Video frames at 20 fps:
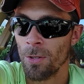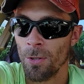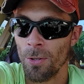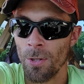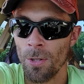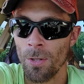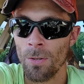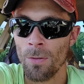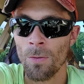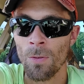to
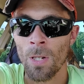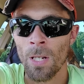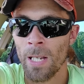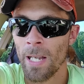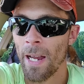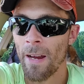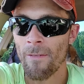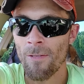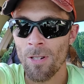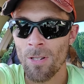do.
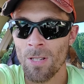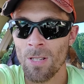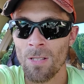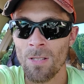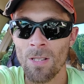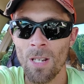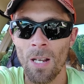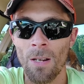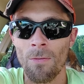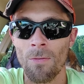Ever
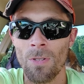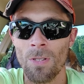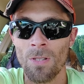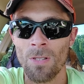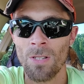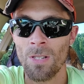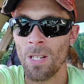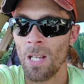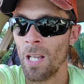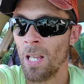since I
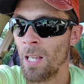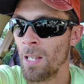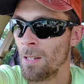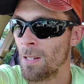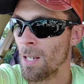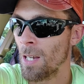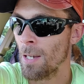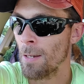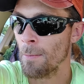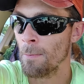was
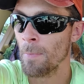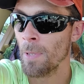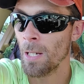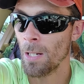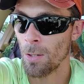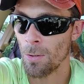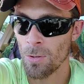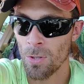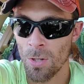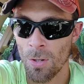in
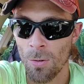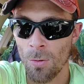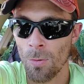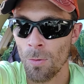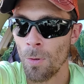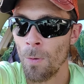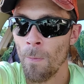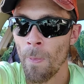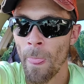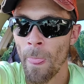middle school,